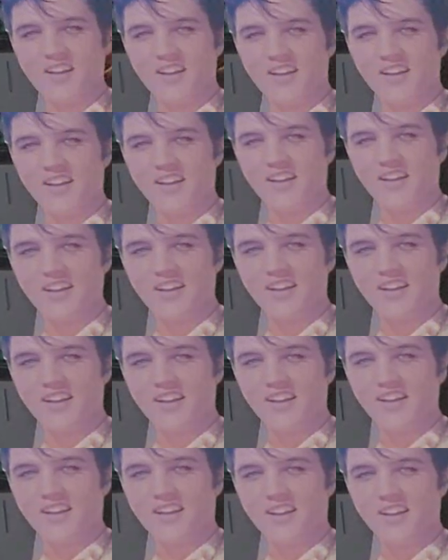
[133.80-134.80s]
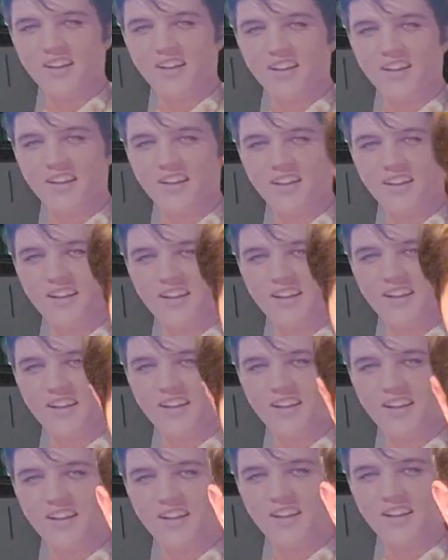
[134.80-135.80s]

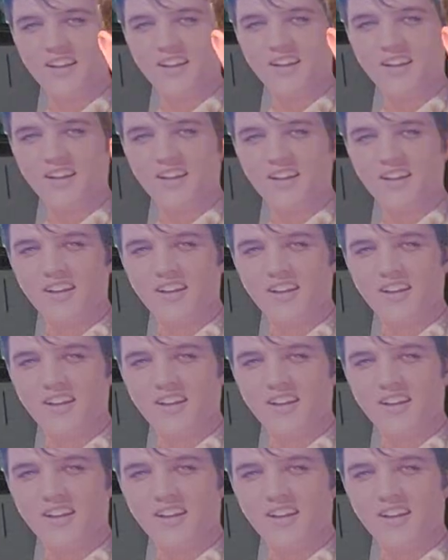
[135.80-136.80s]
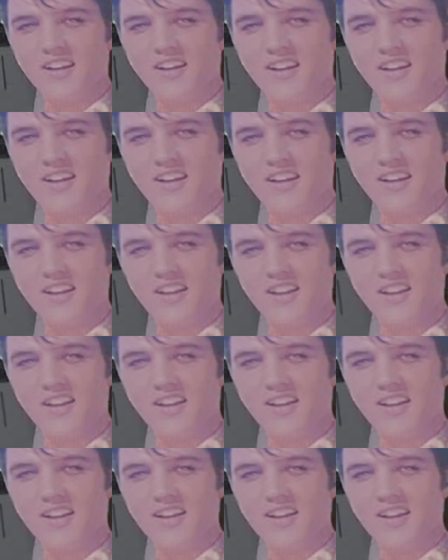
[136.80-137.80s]

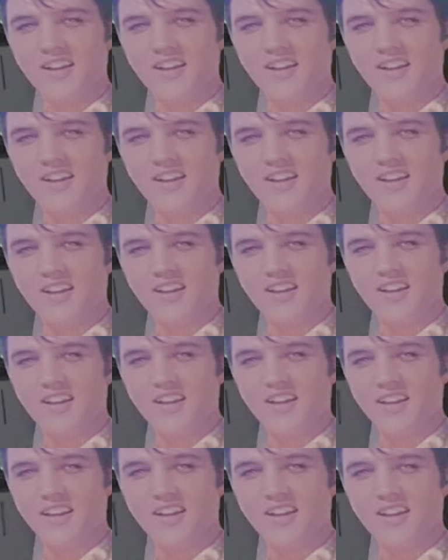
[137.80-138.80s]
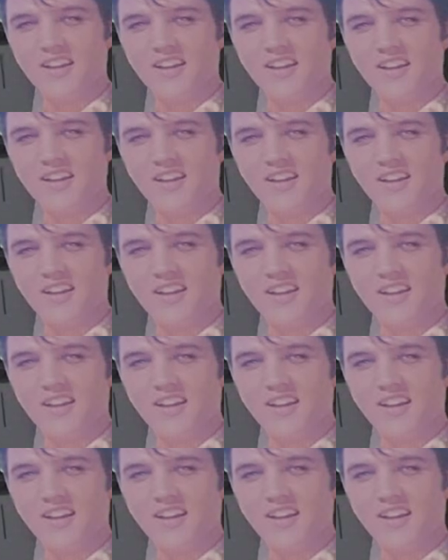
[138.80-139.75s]
This person isn't speaking.